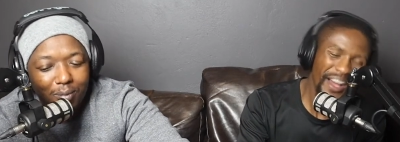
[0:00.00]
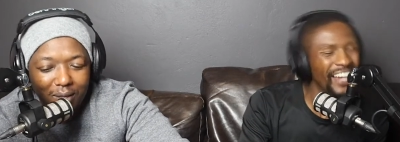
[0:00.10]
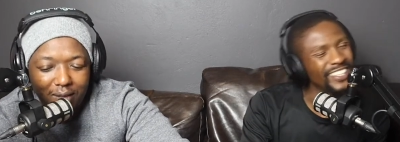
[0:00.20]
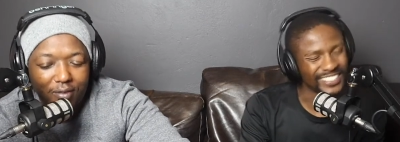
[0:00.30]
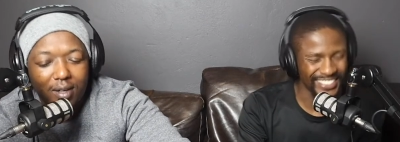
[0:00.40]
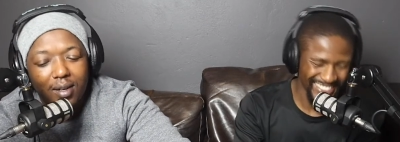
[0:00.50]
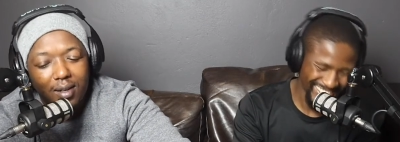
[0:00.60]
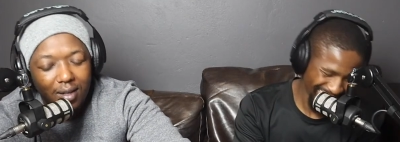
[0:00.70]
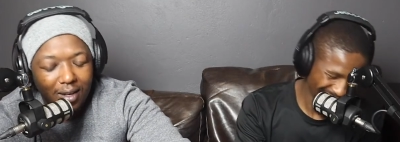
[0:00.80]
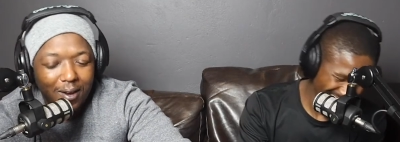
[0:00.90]
Speaker 1: motherfucker.
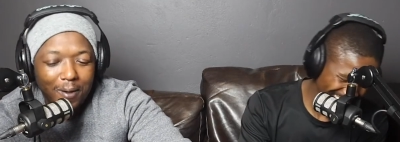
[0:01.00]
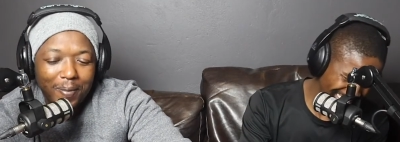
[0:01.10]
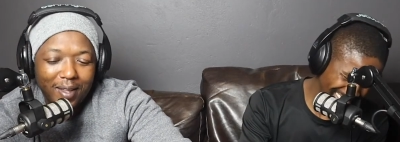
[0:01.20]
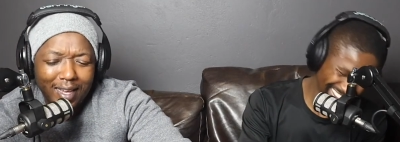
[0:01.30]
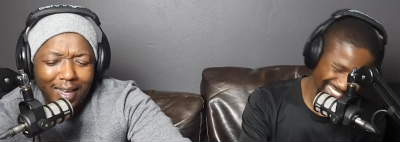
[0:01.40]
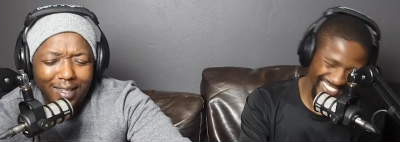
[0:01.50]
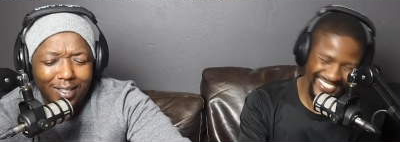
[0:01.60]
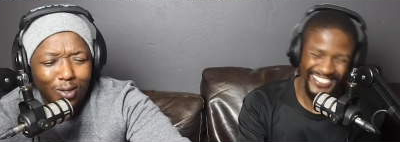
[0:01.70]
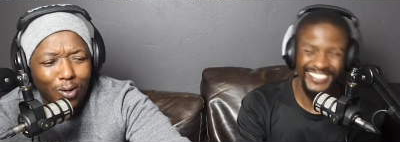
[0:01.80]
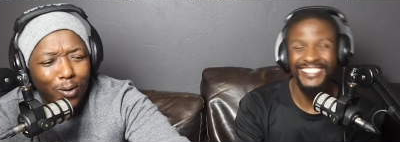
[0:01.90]
Yeah.
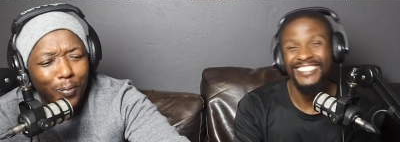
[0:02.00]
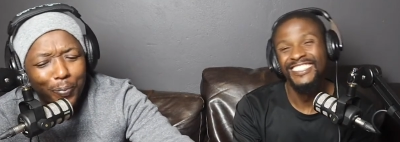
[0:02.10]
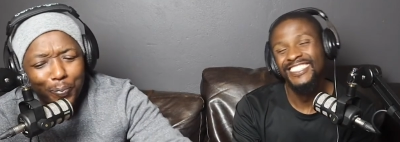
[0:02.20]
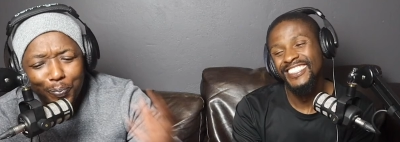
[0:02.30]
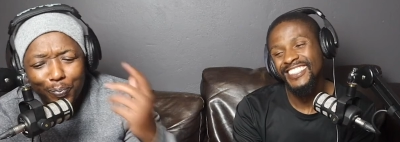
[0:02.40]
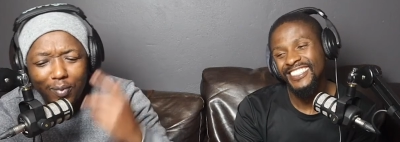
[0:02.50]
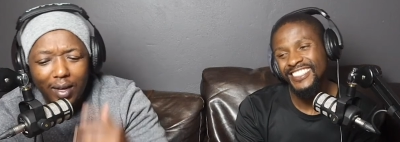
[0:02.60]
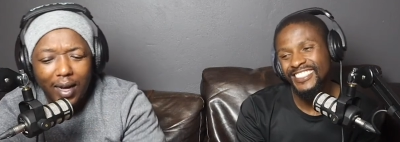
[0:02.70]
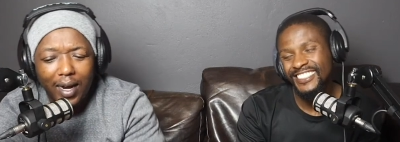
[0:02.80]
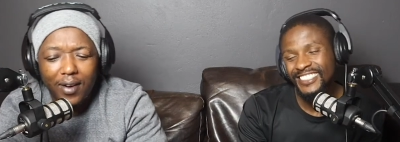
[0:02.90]
So,
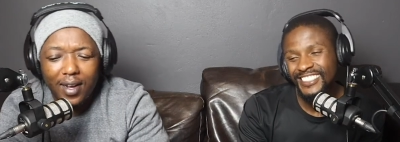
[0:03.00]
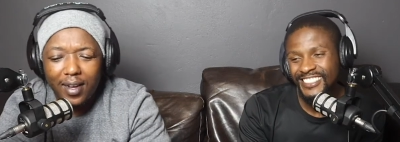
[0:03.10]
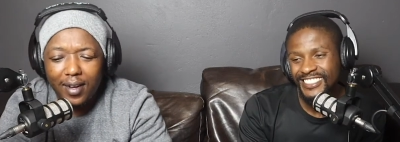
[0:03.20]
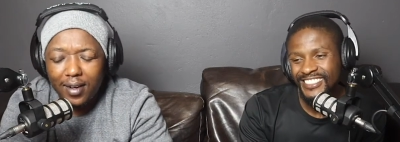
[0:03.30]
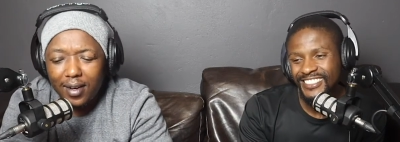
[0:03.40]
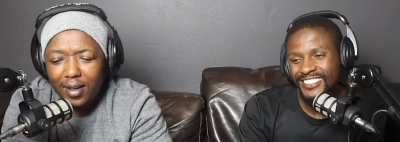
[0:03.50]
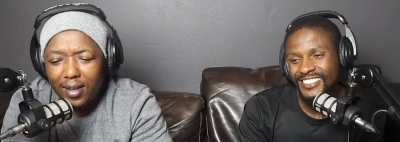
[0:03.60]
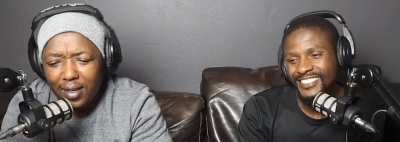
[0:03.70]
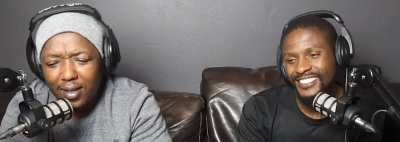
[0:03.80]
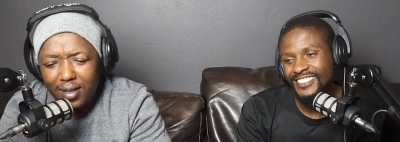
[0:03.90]
Hurricane
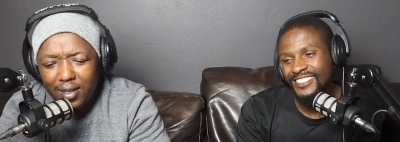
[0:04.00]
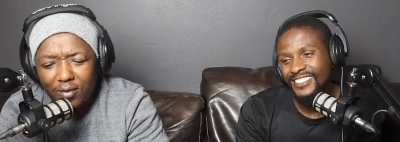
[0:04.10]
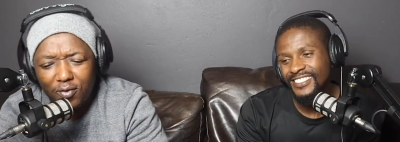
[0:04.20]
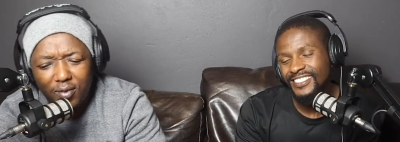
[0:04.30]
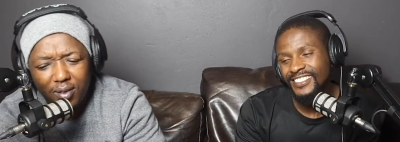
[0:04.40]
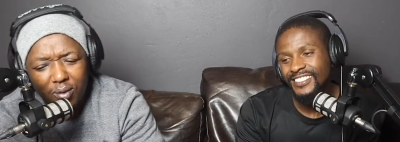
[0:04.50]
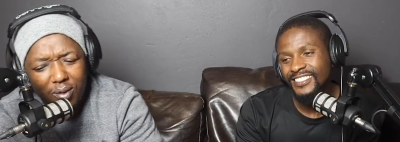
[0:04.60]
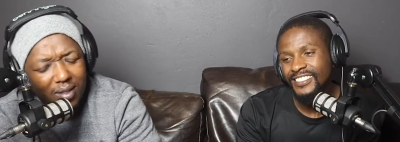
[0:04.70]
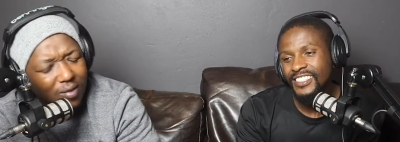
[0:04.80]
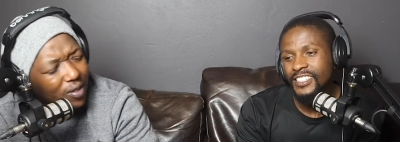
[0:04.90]
and it, who is
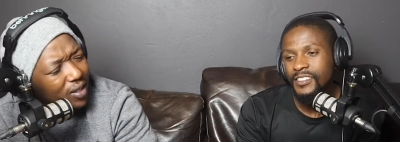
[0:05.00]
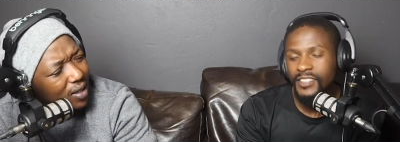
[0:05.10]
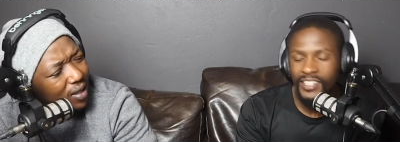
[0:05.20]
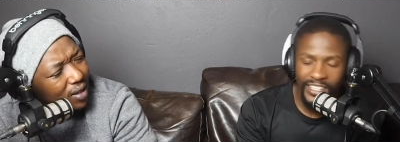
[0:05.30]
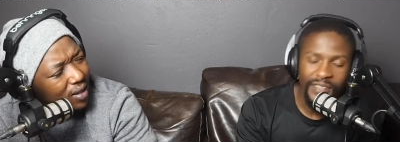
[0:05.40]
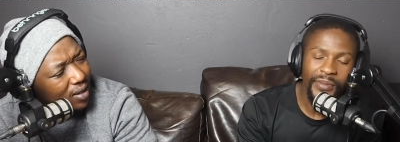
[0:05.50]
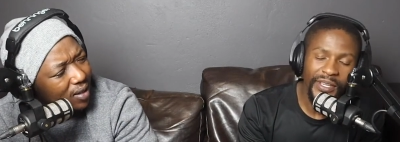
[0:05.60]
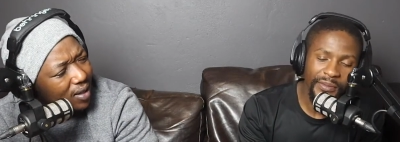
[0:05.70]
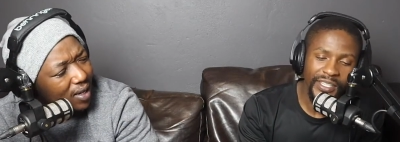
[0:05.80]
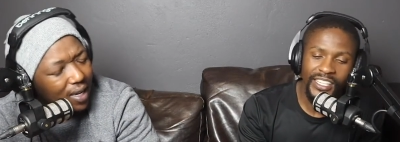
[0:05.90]
it feature again? Little
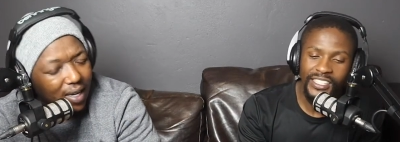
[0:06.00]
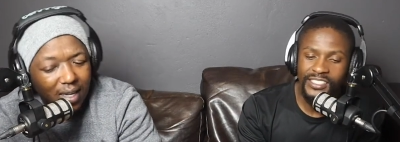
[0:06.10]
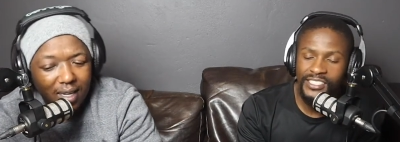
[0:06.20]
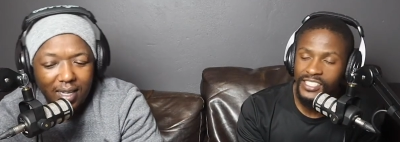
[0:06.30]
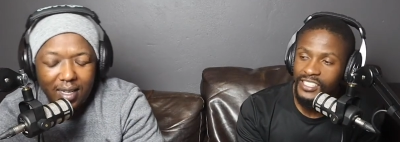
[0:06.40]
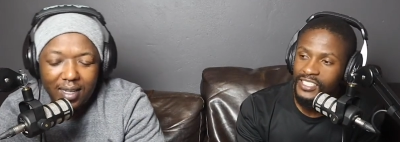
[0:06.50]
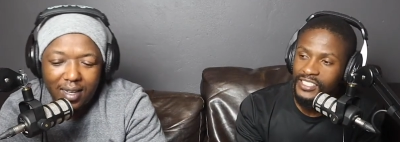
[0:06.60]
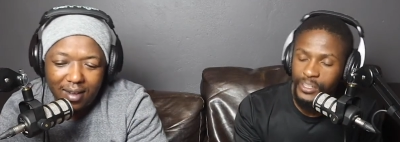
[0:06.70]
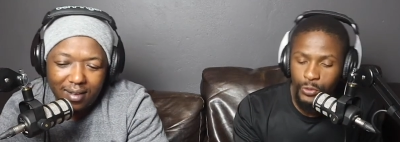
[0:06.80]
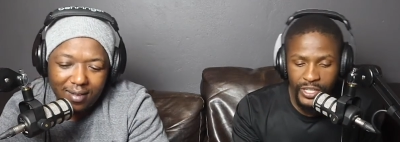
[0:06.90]
baby
Speaker 2: and uh, yeah. The
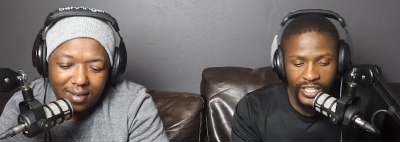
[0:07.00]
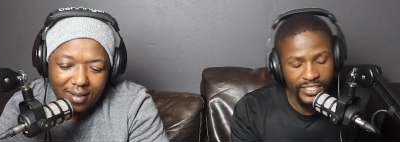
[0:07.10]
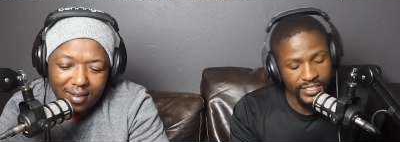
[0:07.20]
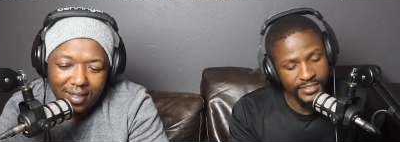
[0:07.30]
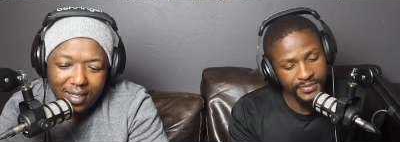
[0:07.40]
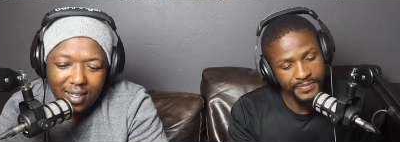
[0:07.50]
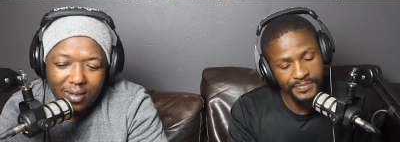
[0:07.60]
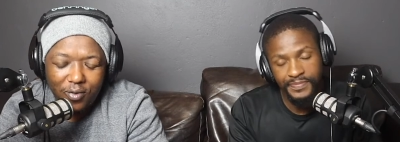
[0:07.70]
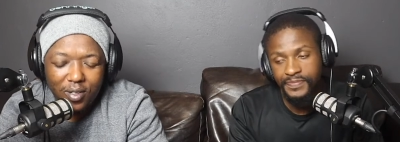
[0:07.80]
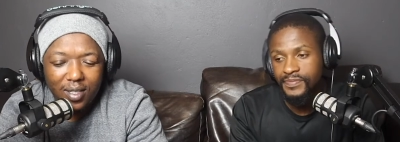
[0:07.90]
Weeknd
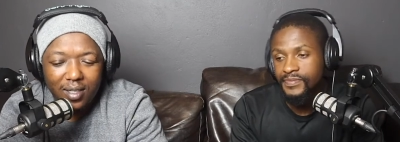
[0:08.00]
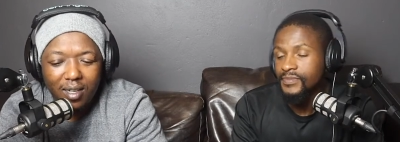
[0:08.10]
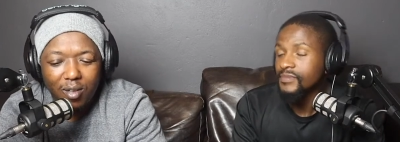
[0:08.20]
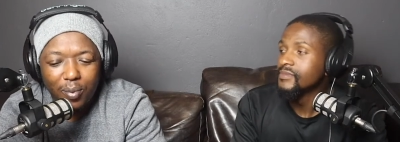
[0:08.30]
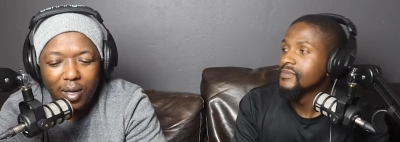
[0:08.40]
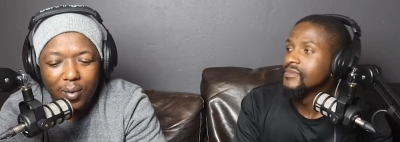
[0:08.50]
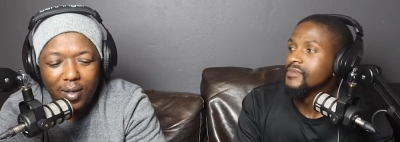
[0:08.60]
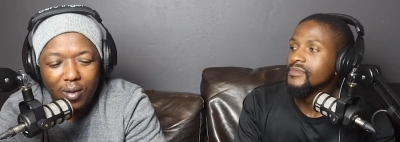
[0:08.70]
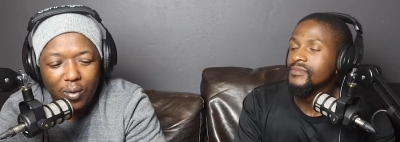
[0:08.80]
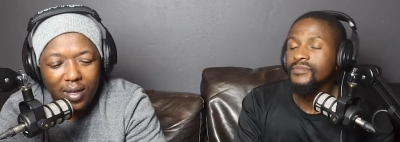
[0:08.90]
Speaker 1: features Little Baby and The
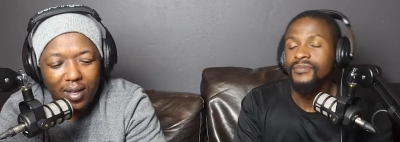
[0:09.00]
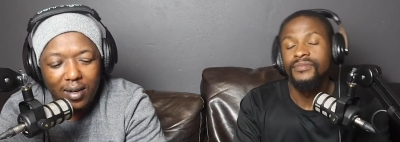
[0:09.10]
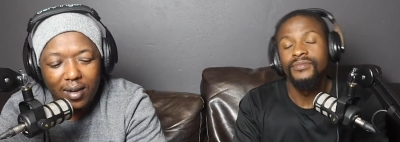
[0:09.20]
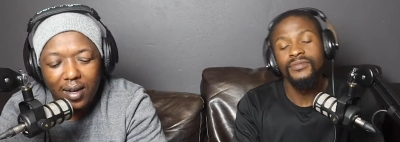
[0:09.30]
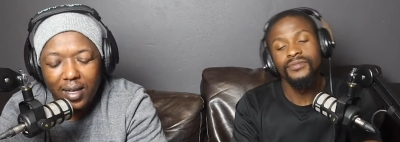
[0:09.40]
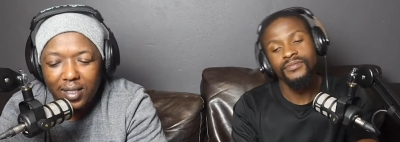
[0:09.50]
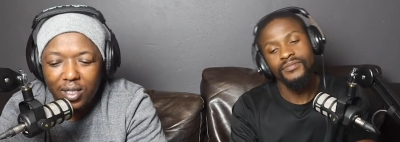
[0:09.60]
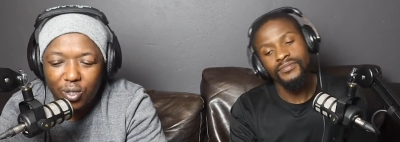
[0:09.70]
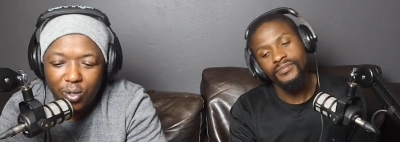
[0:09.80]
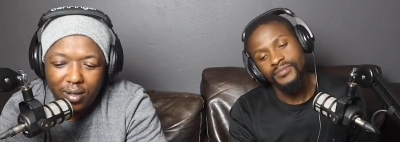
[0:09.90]
Weeknd. Guys,
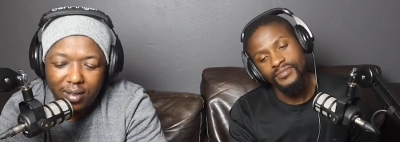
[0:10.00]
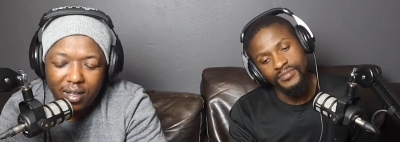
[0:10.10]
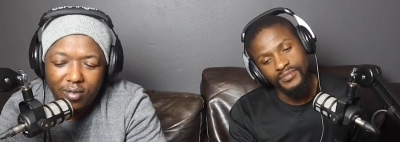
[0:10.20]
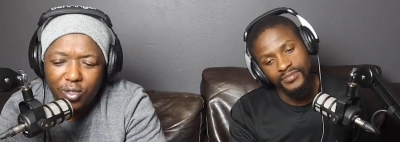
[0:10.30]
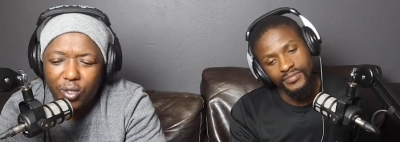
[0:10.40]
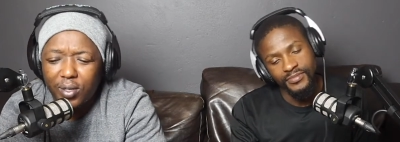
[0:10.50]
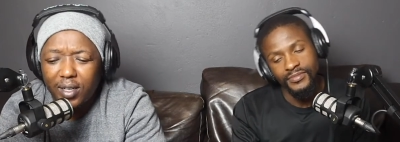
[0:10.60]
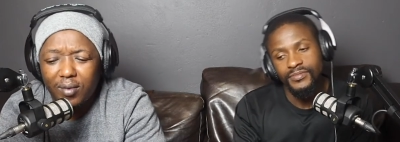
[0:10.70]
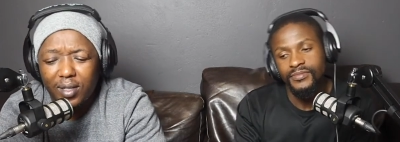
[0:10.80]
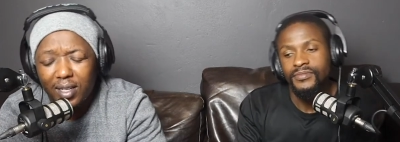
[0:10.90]
enjoy. Thank you for tuning in
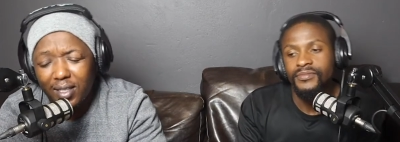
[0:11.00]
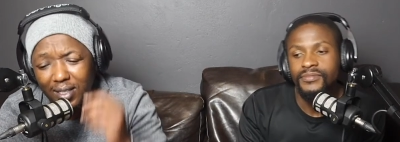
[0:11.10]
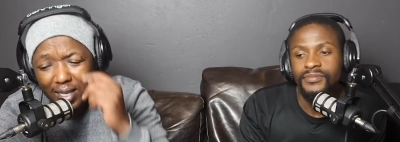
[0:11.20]
with us.